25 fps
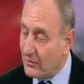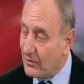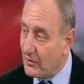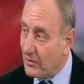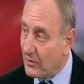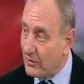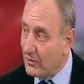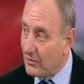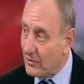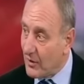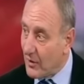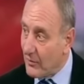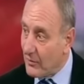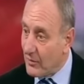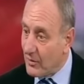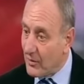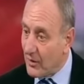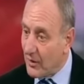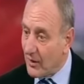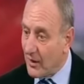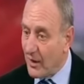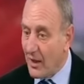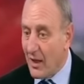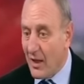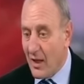do
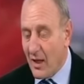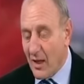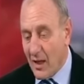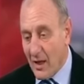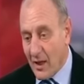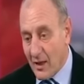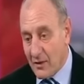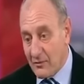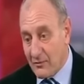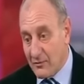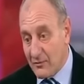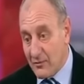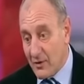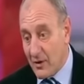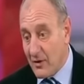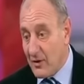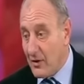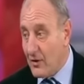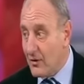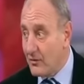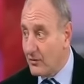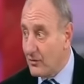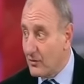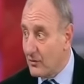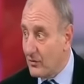something, and very
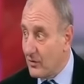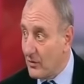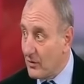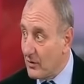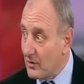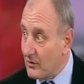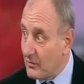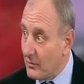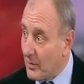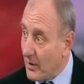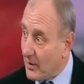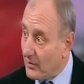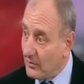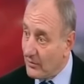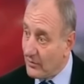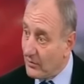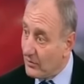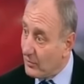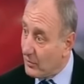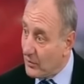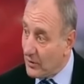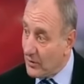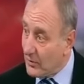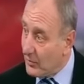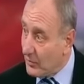often for these patients
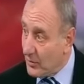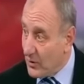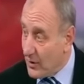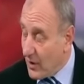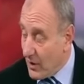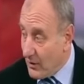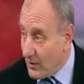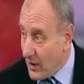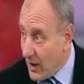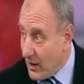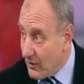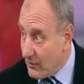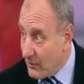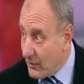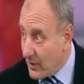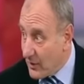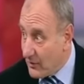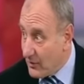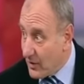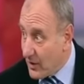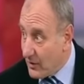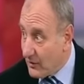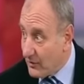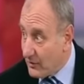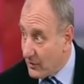we don't have much
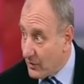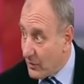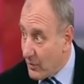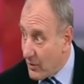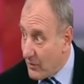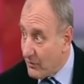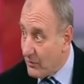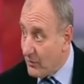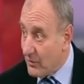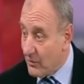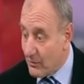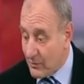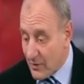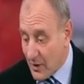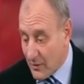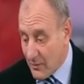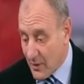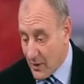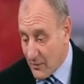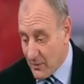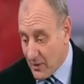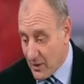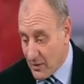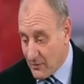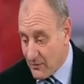else to offer them. They
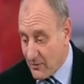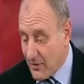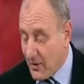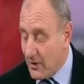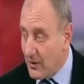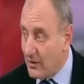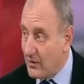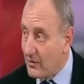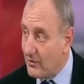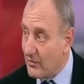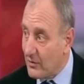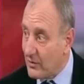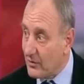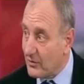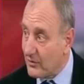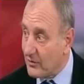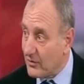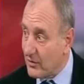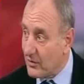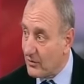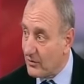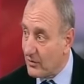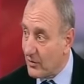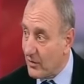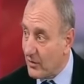may be in very difficult
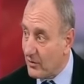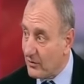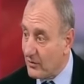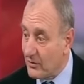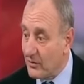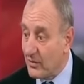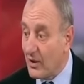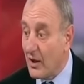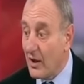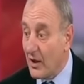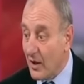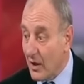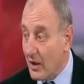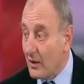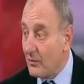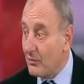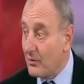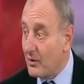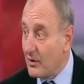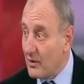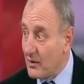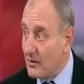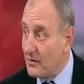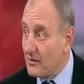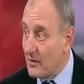situations and we
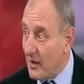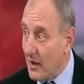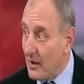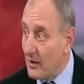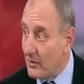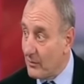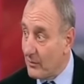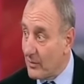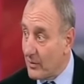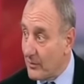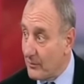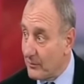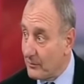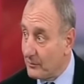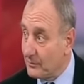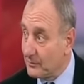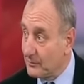need to help them.